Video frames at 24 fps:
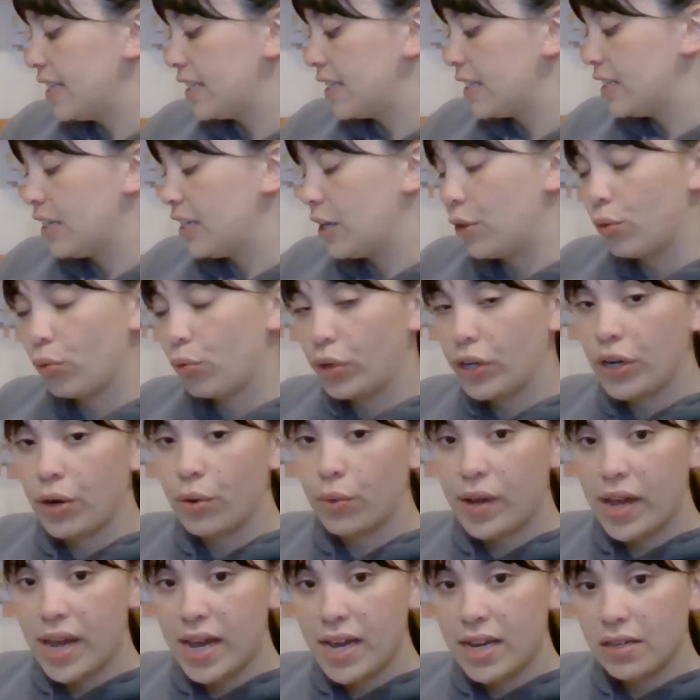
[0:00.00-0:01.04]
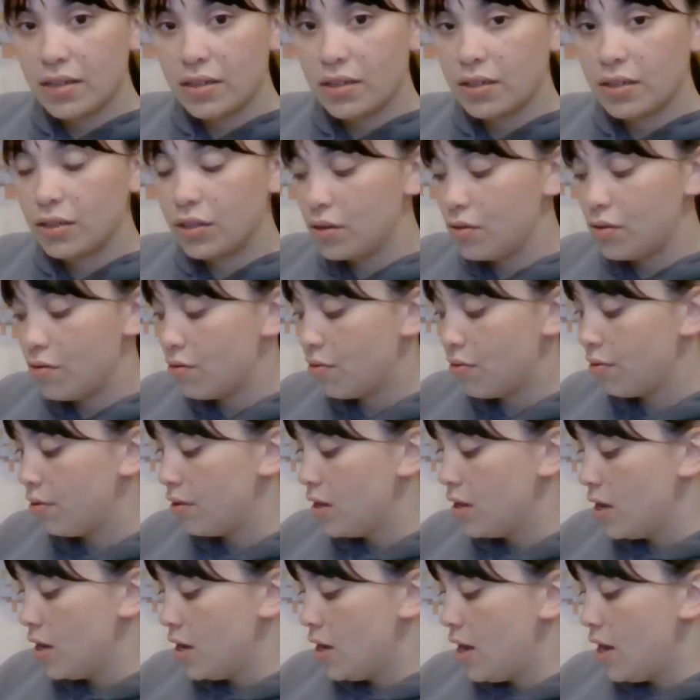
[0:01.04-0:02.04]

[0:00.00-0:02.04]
$63.08 a tooth,